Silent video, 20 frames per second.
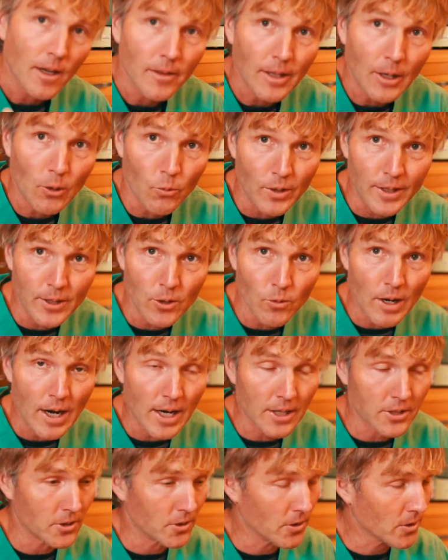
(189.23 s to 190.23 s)
Like
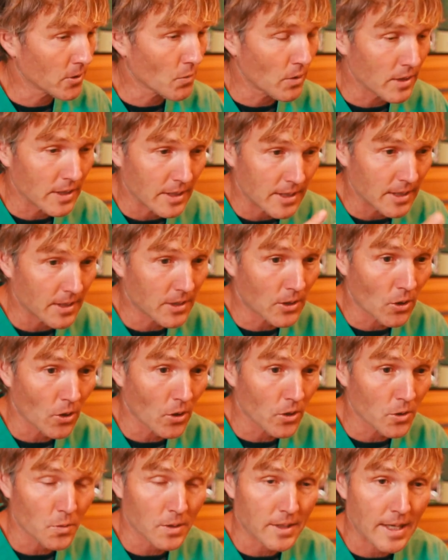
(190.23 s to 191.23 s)
redirection, you just wanna
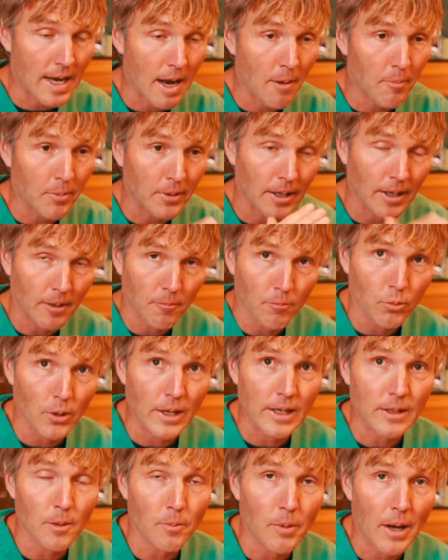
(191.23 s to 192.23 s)
discourage what's happening,
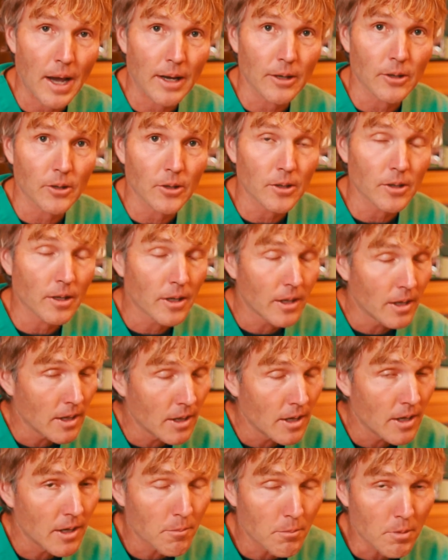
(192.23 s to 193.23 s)
break the pattern
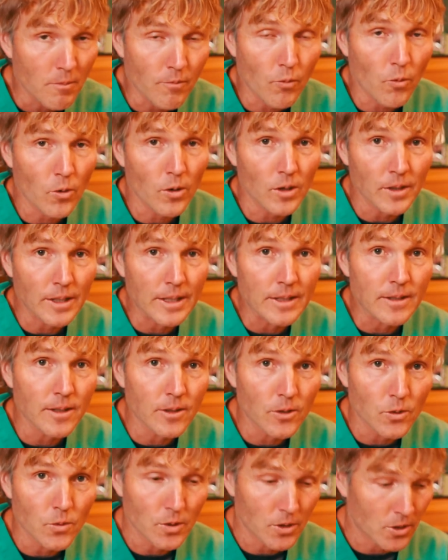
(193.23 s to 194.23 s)
before it leads
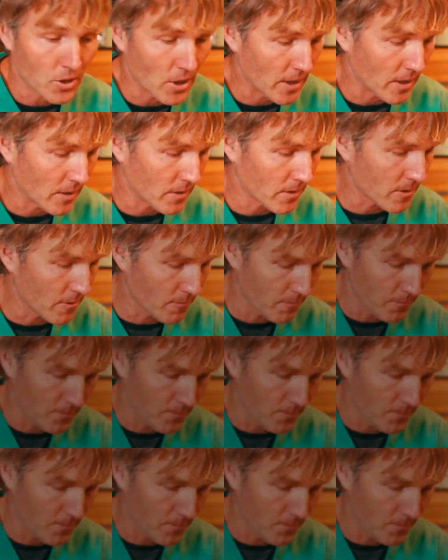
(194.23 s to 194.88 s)
into a chase.